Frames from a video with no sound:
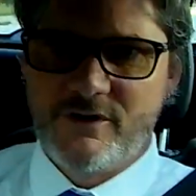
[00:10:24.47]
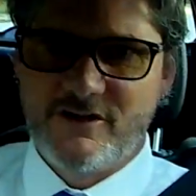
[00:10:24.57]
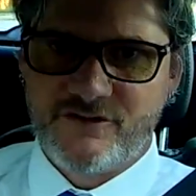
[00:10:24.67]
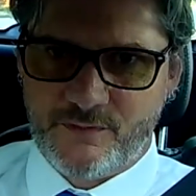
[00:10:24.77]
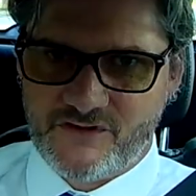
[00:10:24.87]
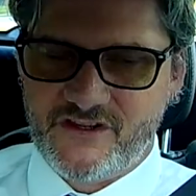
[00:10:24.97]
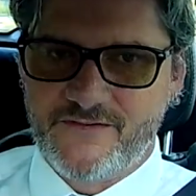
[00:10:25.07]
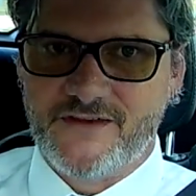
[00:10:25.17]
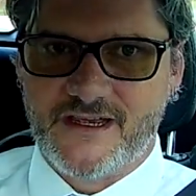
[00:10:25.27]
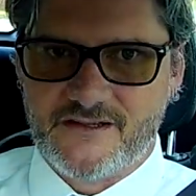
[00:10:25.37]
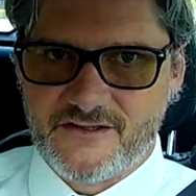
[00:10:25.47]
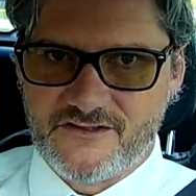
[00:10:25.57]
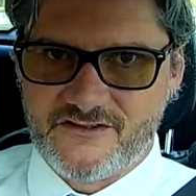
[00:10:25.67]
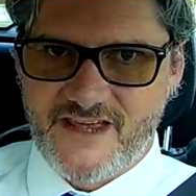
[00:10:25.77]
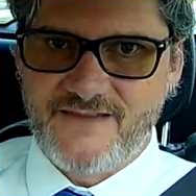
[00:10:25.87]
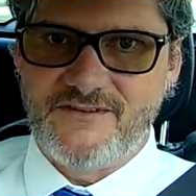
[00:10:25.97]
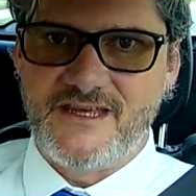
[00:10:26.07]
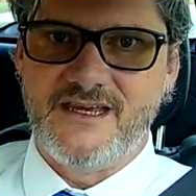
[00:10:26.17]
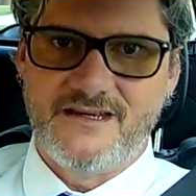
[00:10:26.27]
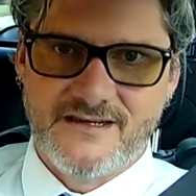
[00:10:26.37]
specific
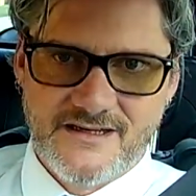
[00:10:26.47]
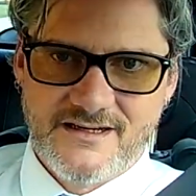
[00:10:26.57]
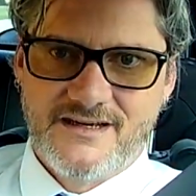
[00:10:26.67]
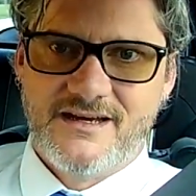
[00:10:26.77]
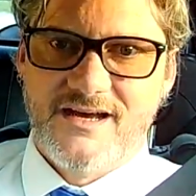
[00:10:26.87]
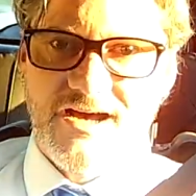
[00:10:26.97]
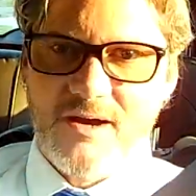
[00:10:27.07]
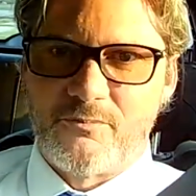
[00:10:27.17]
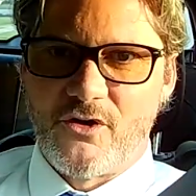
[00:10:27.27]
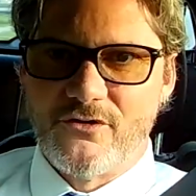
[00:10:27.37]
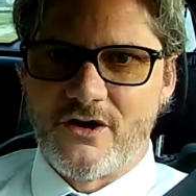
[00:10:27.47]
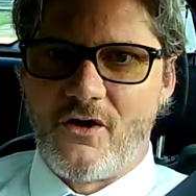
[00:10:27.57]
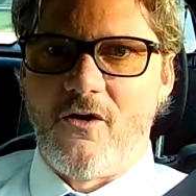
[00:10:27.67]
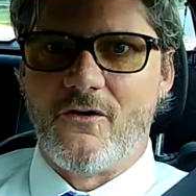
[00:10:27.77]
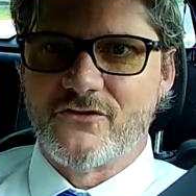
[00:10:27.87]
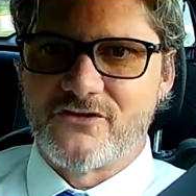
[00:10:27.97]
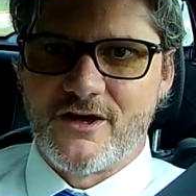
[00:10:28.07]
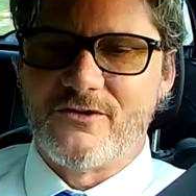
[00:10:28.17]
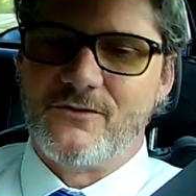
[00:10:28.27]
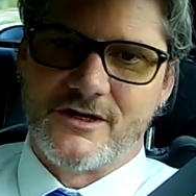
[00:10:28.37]
safety protocols. I
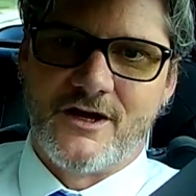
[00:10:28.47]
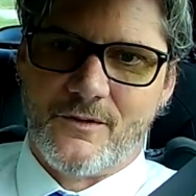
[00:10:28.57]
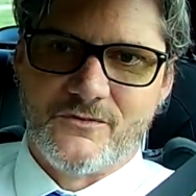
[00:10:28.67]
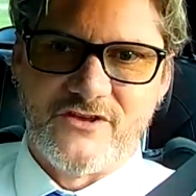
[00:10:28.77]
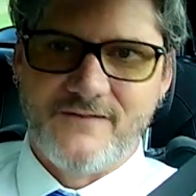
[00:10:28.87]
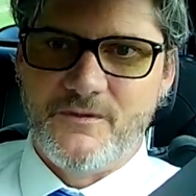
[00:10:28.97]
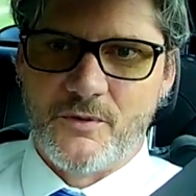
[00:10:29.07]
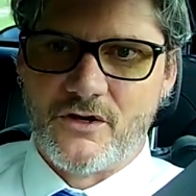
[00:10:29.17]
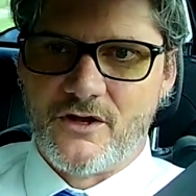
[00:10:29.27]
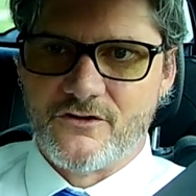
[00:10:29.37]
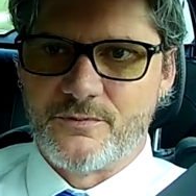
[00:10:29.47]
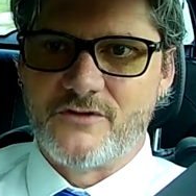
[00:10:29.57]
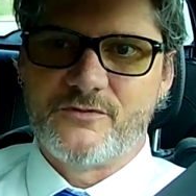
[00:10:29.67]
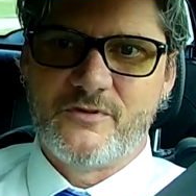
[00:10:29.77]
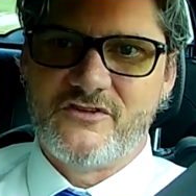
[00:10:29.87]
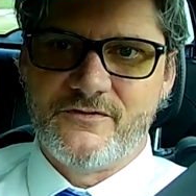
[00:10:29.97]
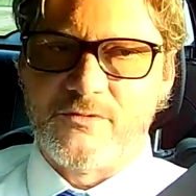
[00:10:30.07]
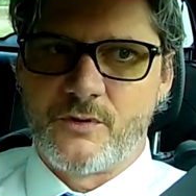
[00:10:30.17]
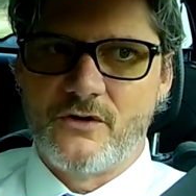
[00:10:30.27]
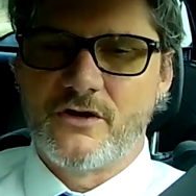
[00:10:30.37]
don't want to call them safety protocols, but specific
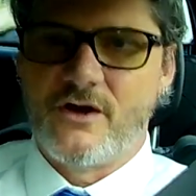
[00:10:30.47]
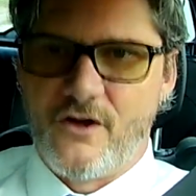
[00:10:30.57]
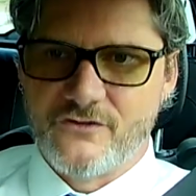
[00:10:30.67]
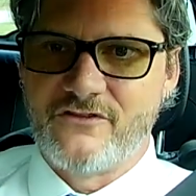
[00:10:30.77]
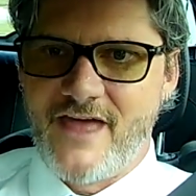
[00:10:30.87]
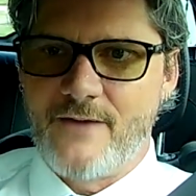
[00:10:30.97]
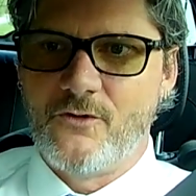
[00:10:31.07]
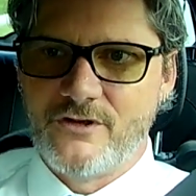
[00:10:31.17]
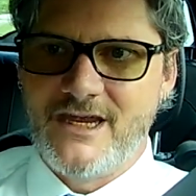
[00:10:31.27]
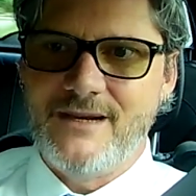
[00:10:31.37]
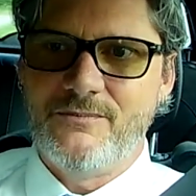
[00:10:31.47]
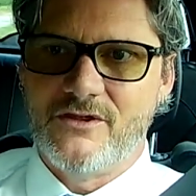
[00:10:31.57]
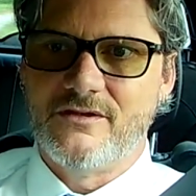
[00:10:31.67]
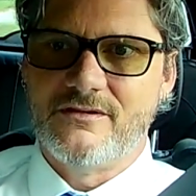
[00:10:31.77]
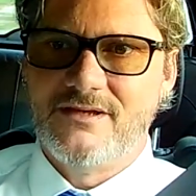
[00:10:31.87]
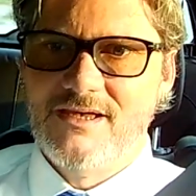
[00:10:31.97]
protocols that will keep the